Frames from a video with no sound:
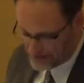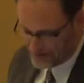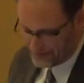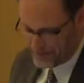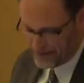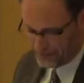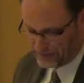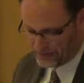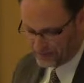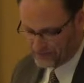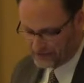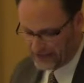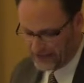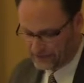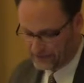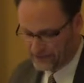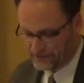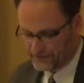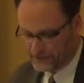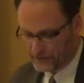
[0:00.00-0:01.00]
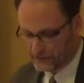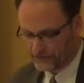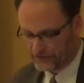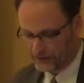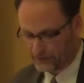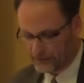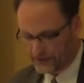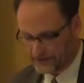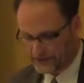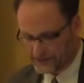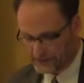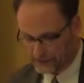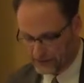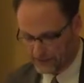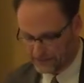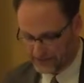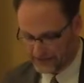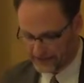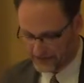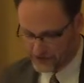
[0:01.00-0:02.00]
The people of God refused to wear
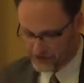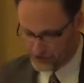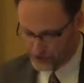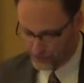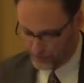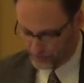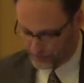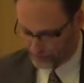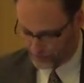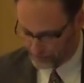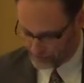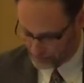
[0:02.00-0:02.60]
European shoes or